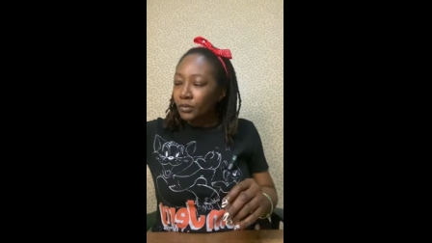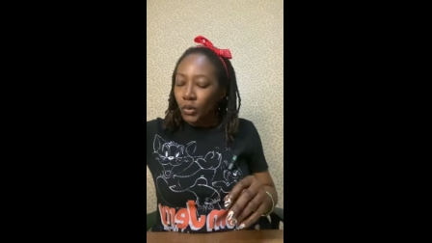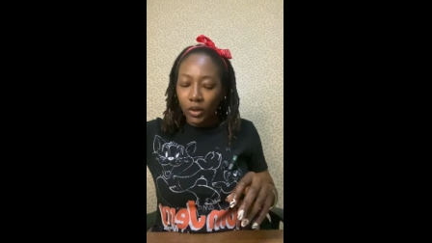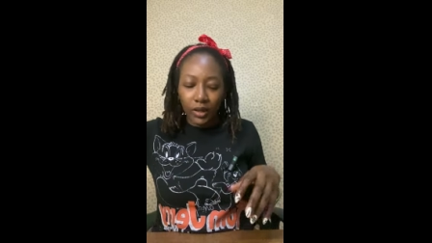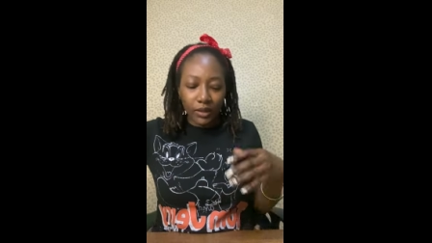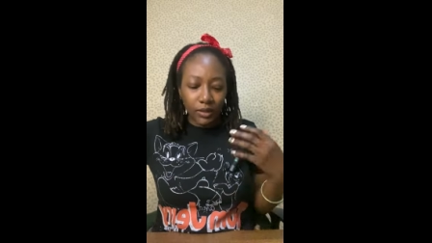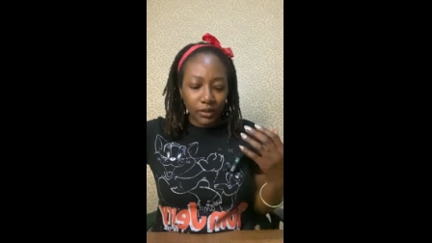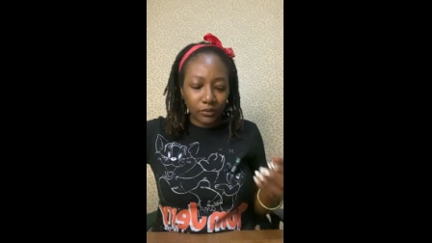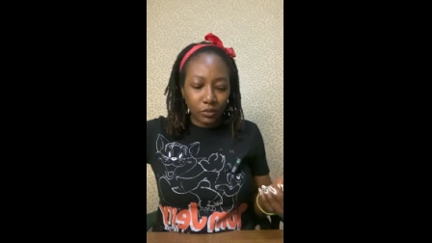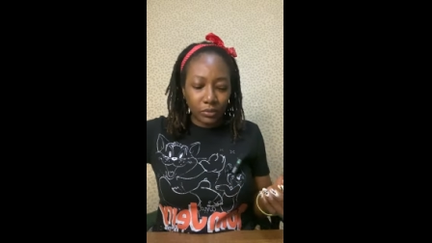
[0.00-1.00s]

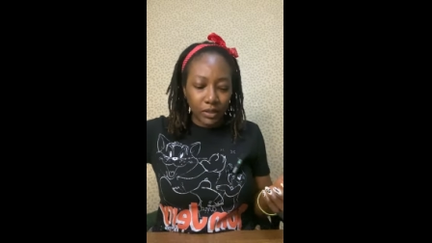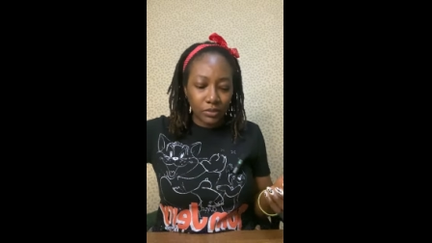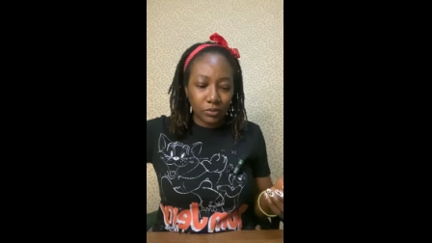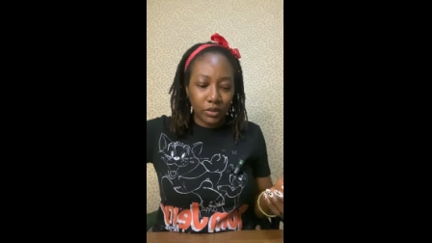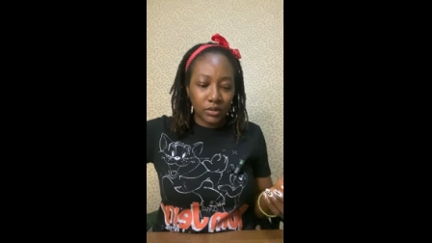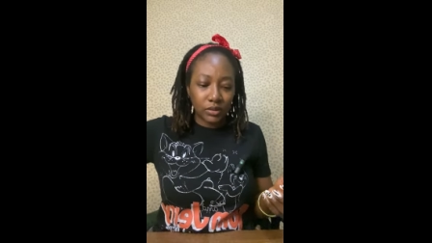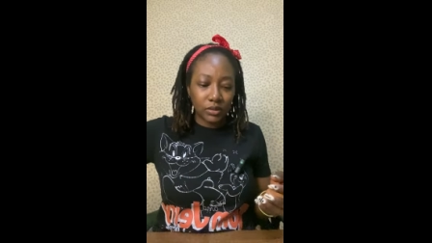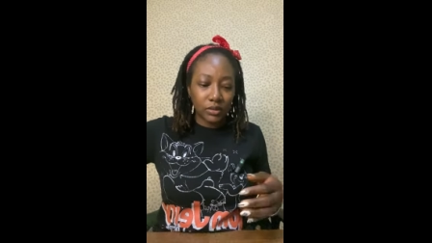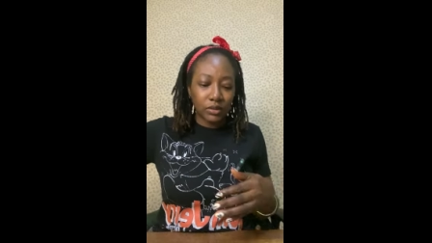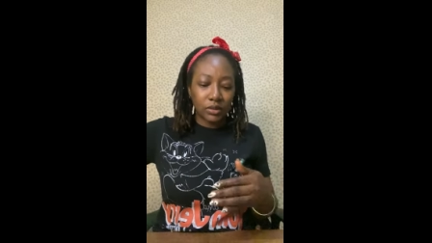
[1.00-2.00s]

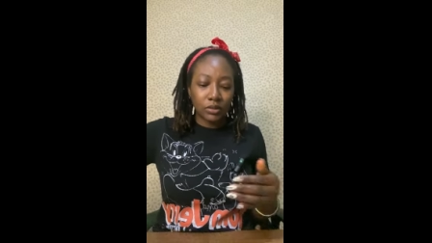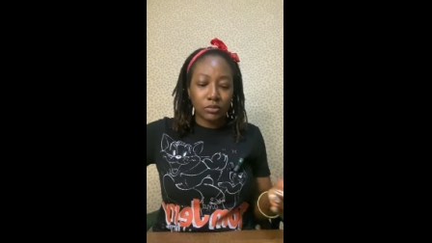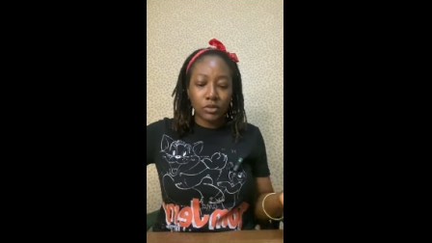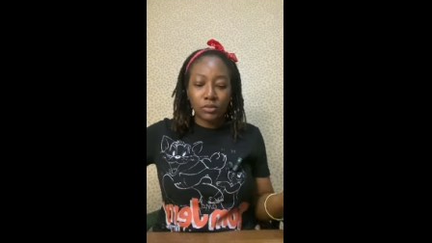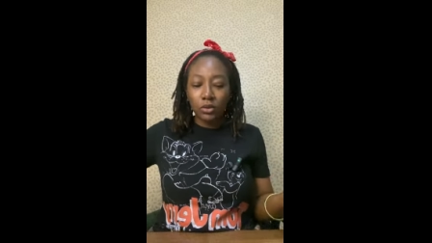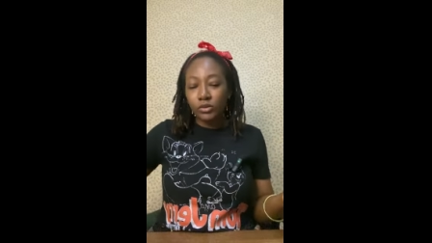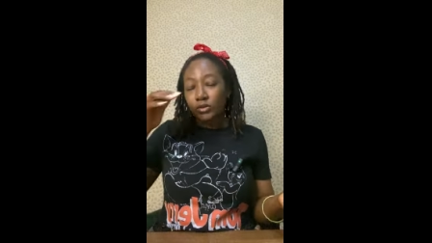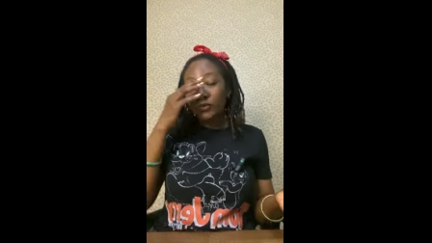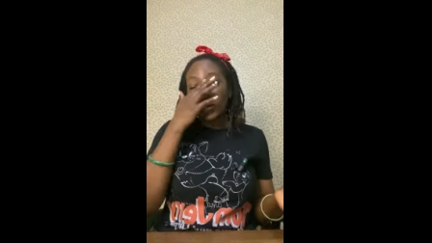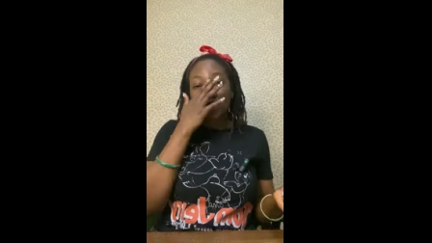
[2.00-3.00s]
This 6 months may
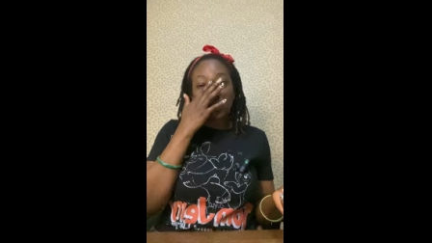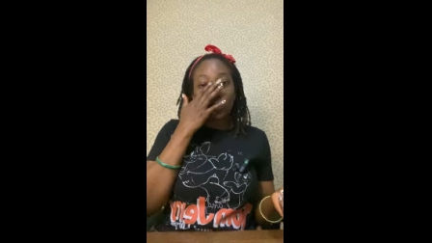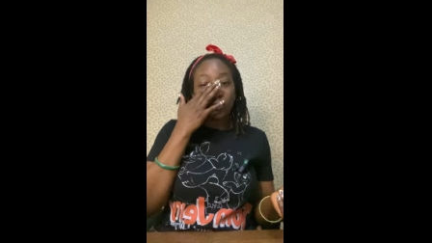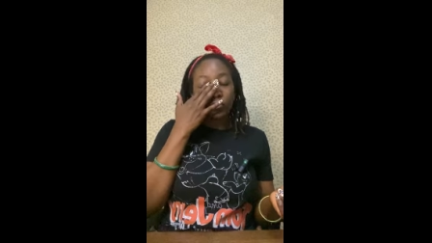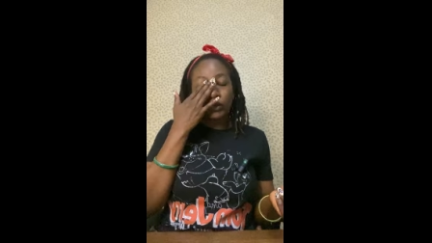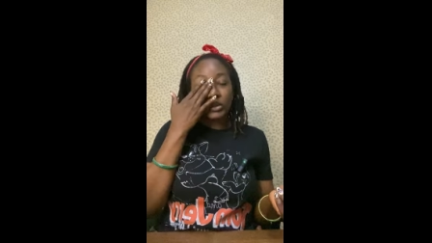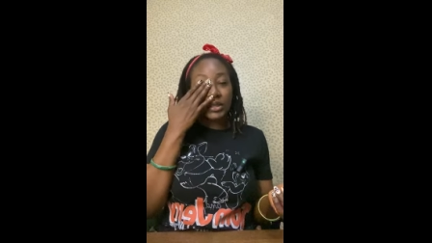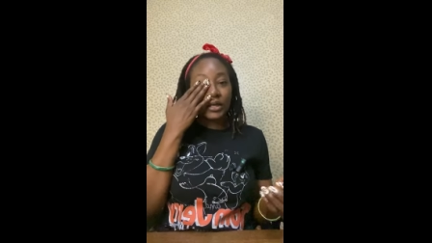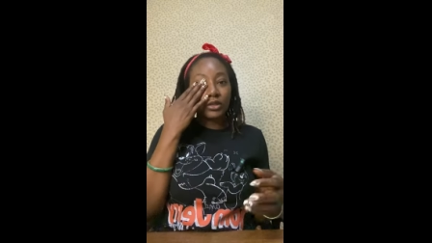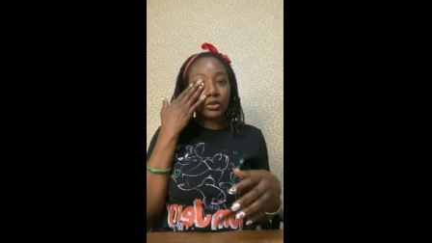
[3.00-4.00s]
also find some of you
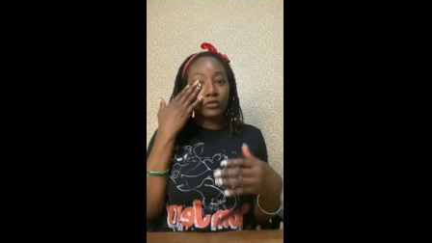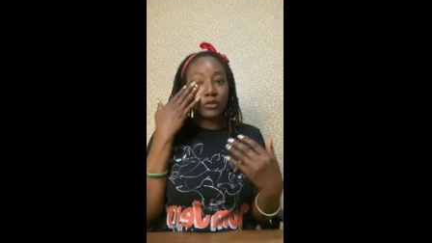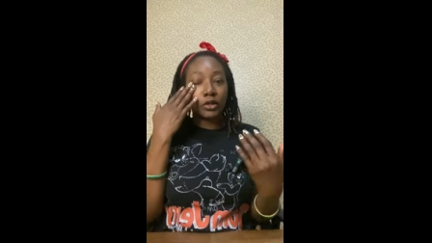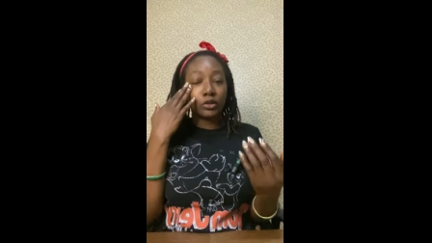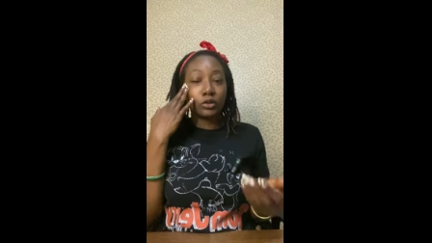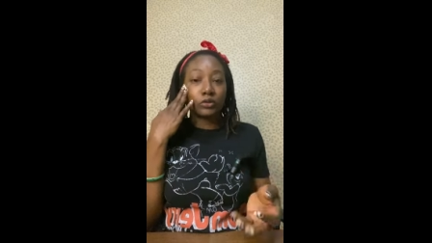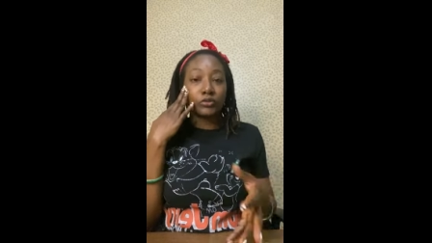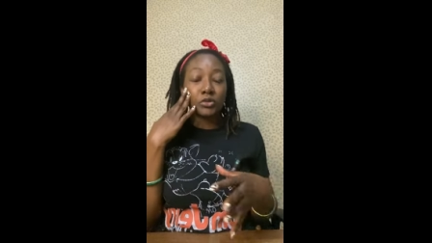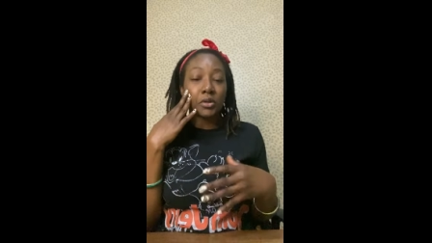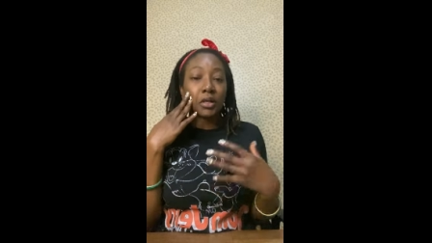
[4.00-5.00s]
signing up for a lot of
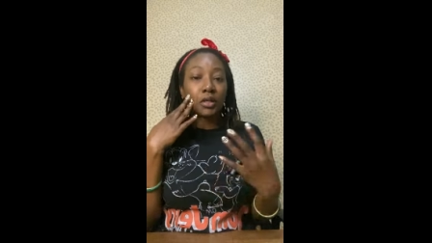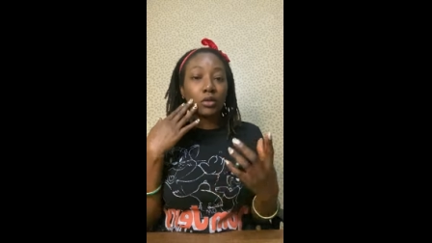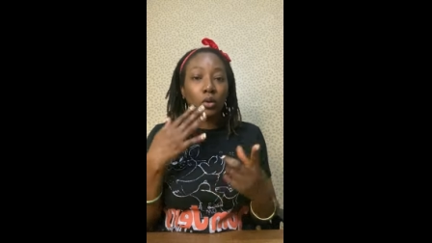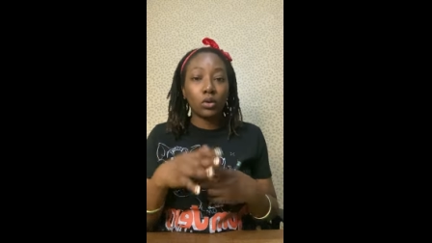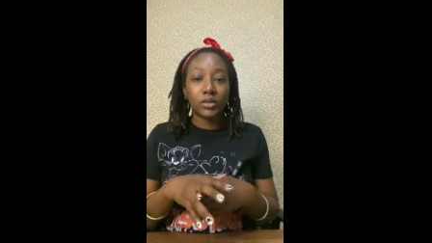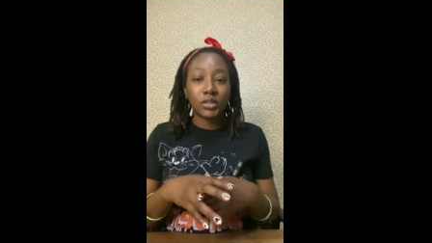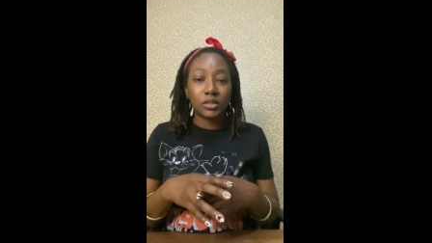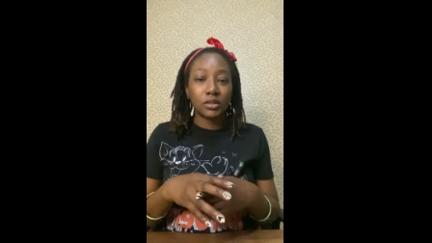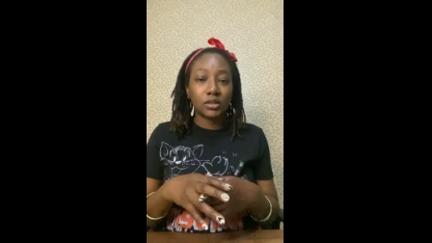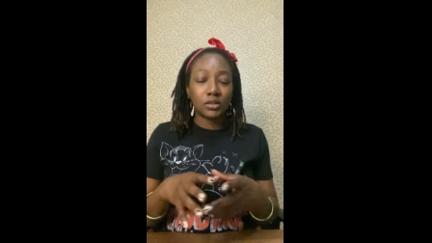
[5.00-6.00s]
training
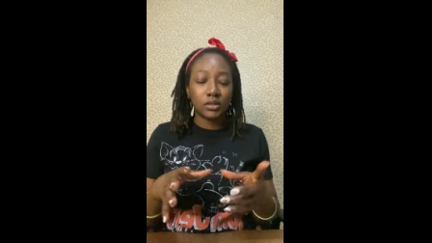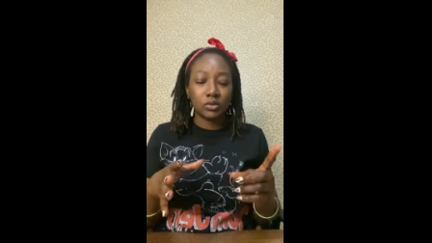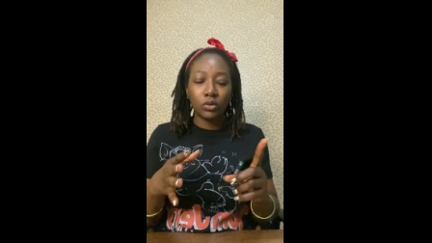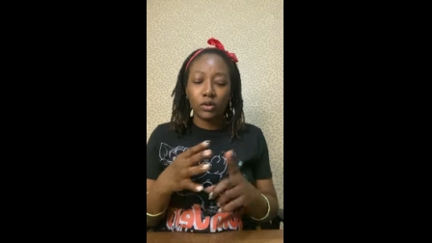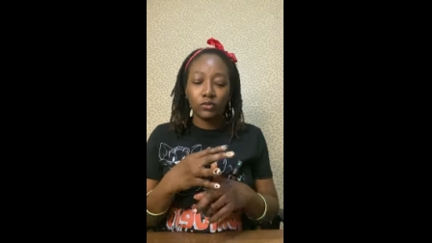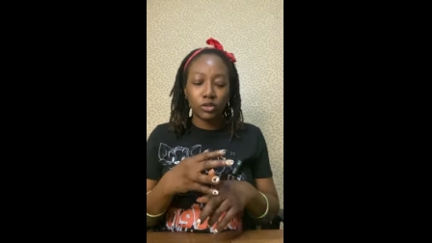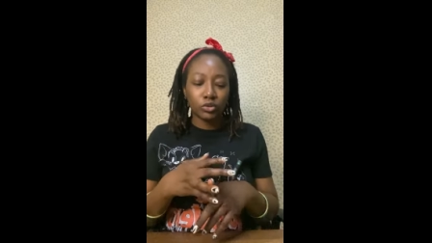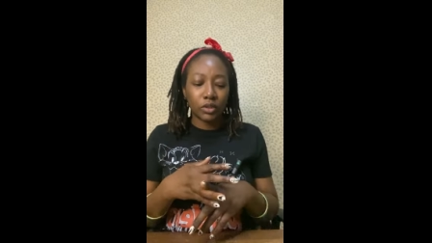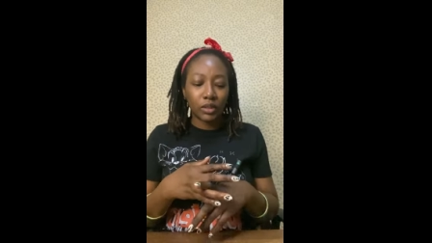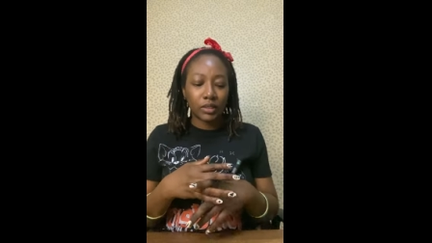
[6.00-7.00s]
courses, going for
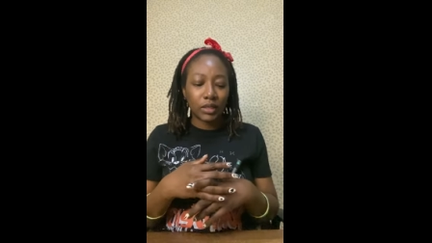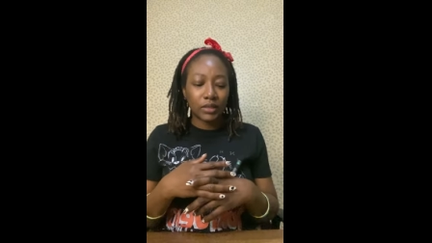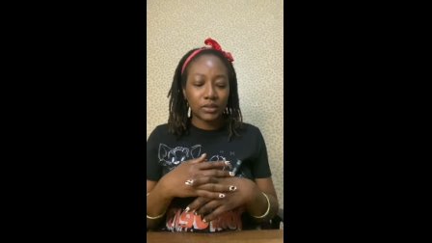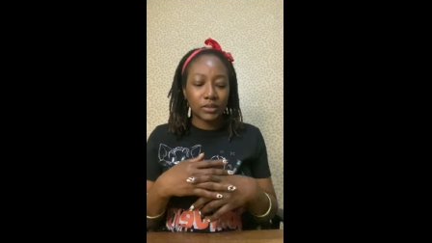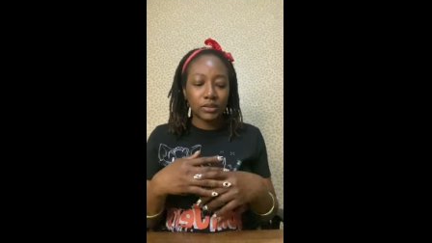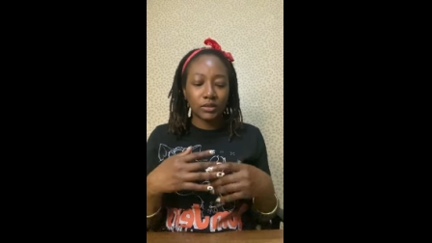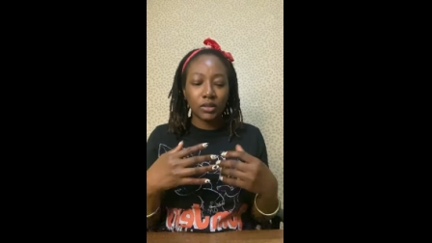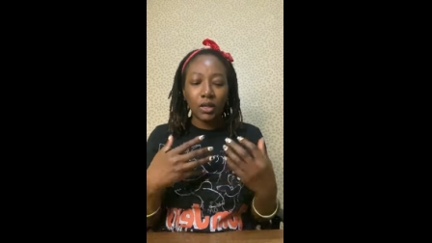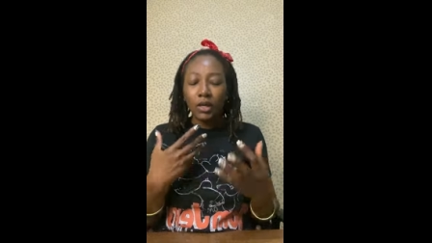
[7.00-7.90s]
training classes,